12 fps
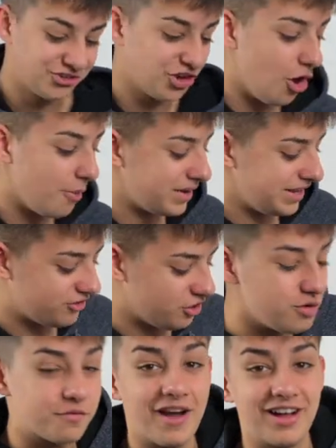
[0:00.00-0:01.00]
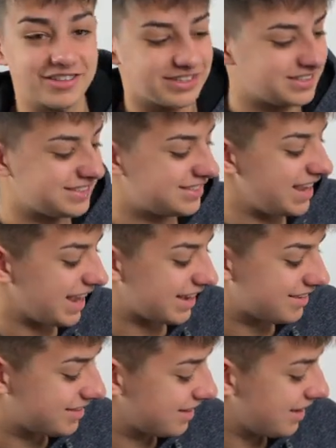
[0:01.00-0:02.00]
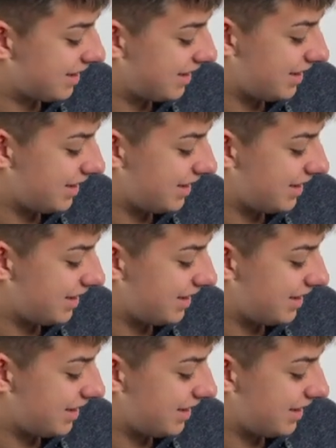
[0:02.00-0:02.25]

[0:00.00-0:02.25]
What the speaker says: Germany 2006.